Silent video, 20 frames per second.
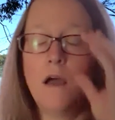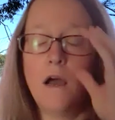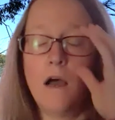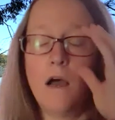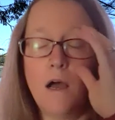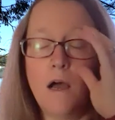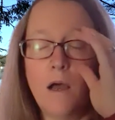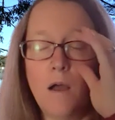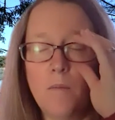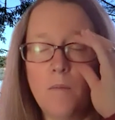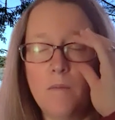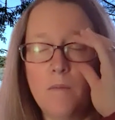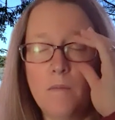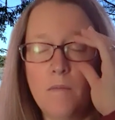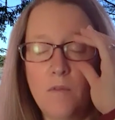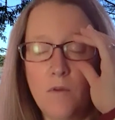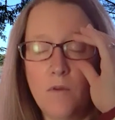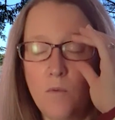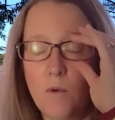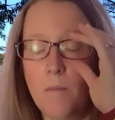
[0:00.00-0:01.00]

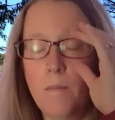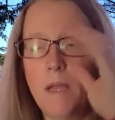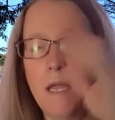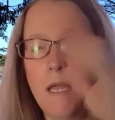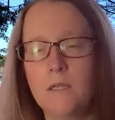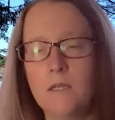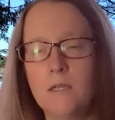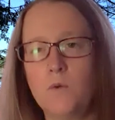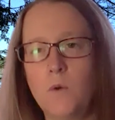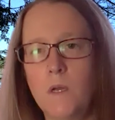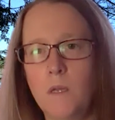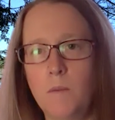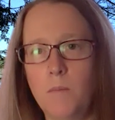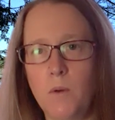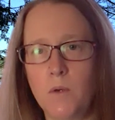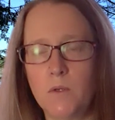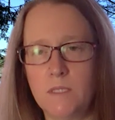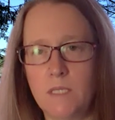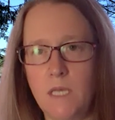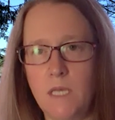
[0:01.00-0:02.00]
The remaining
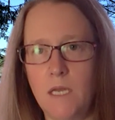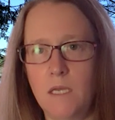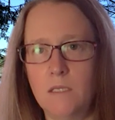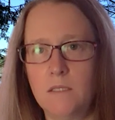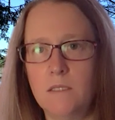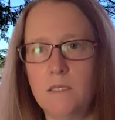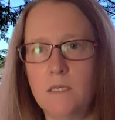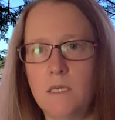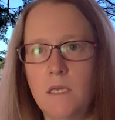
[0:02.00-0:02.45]
20%